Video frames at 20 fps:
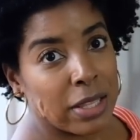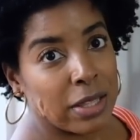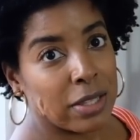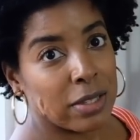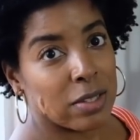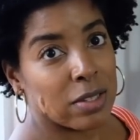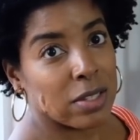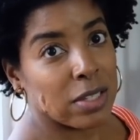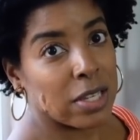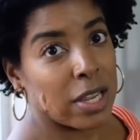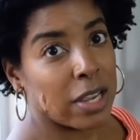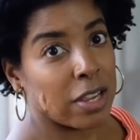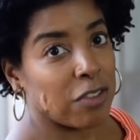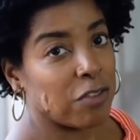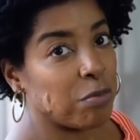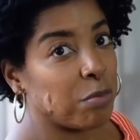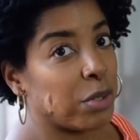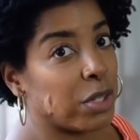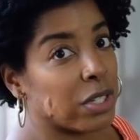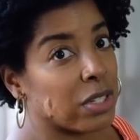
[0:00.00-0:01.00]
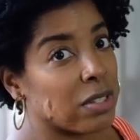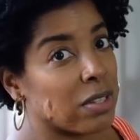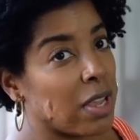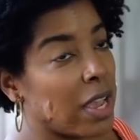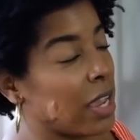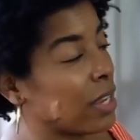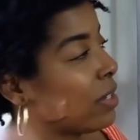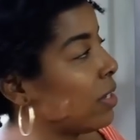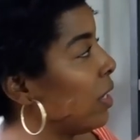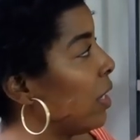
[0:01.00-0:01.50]
in this stack of books
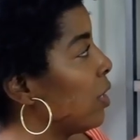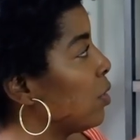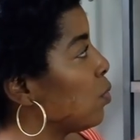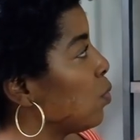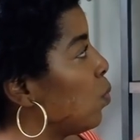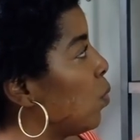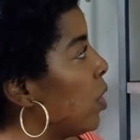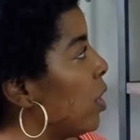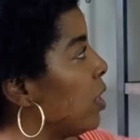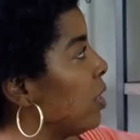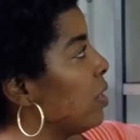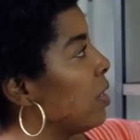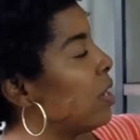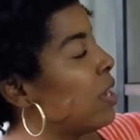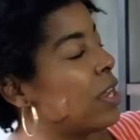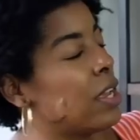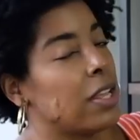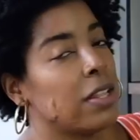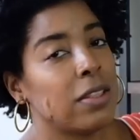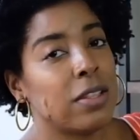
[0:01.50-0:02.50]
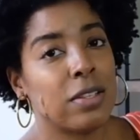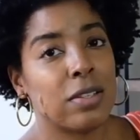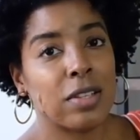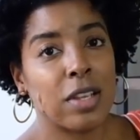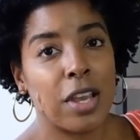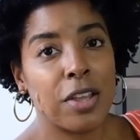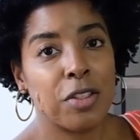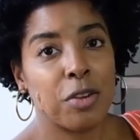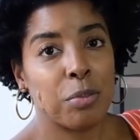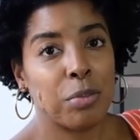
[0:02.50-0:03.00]
acting as one,
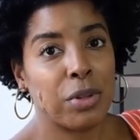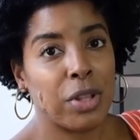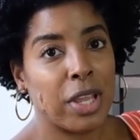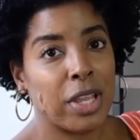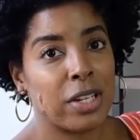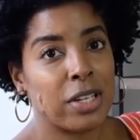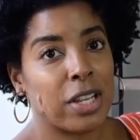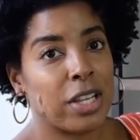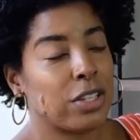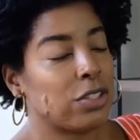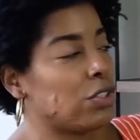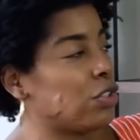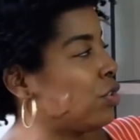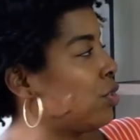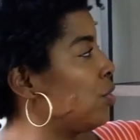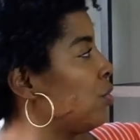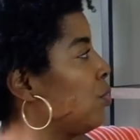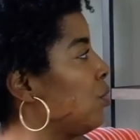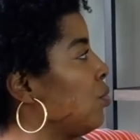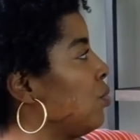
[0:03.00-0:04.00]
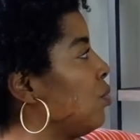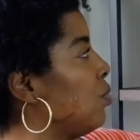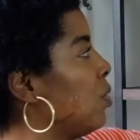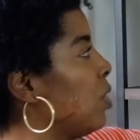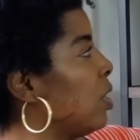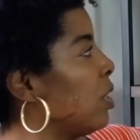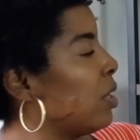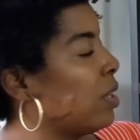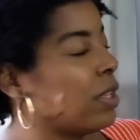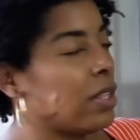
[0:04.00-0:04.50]
this other plant as two,
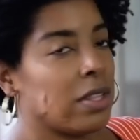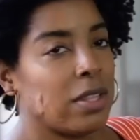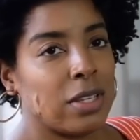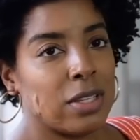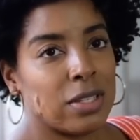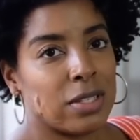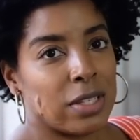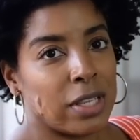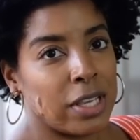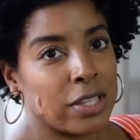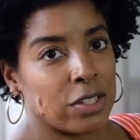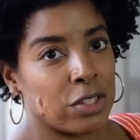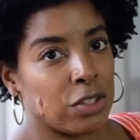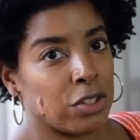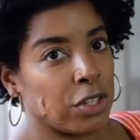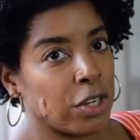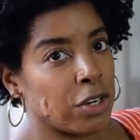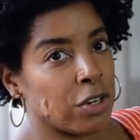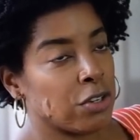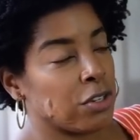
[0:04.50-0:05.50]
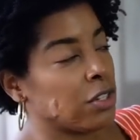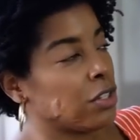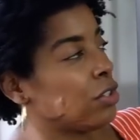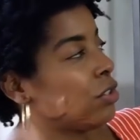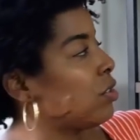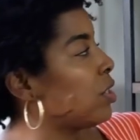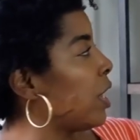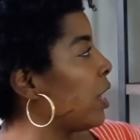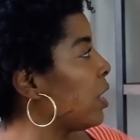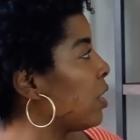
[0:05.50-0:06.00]
this as a third.
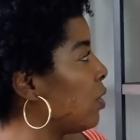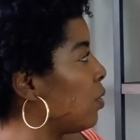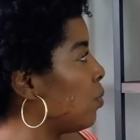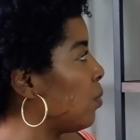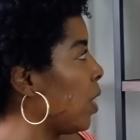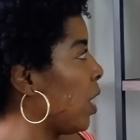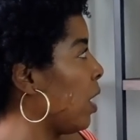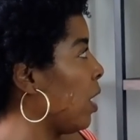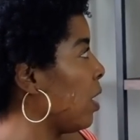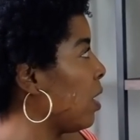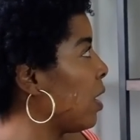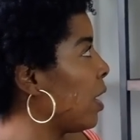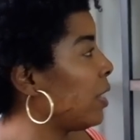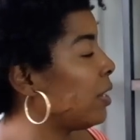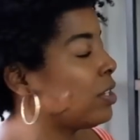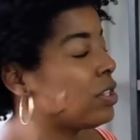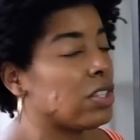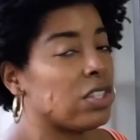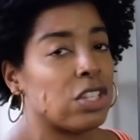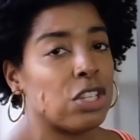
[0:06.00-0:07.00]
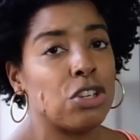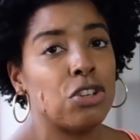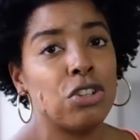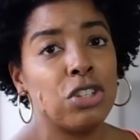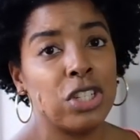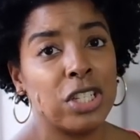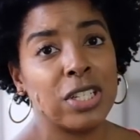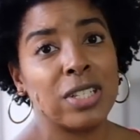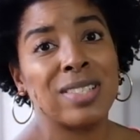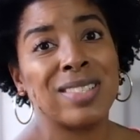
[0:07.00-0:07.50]
You take it away and it
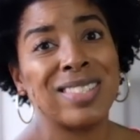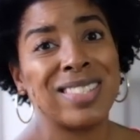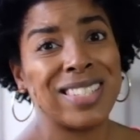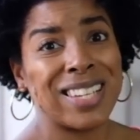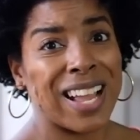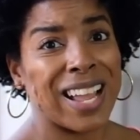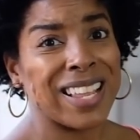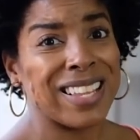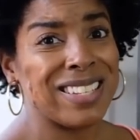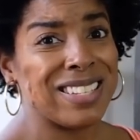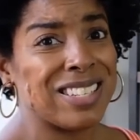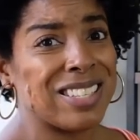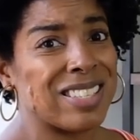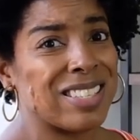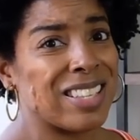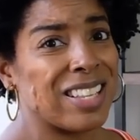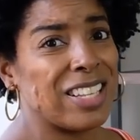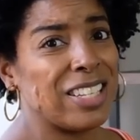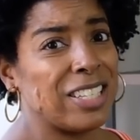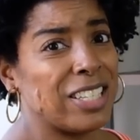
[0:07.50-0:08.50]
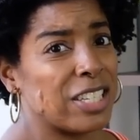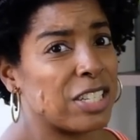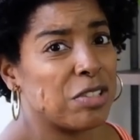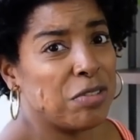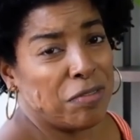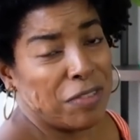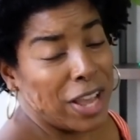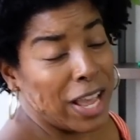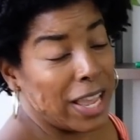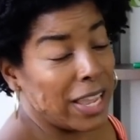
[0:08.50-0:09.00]
still looks nice, it
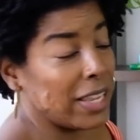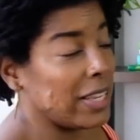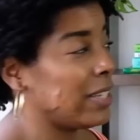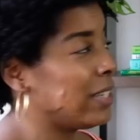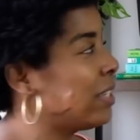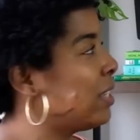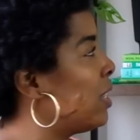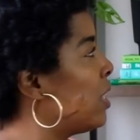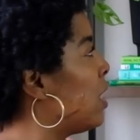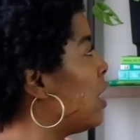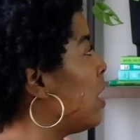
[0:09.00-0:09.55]
looks fine,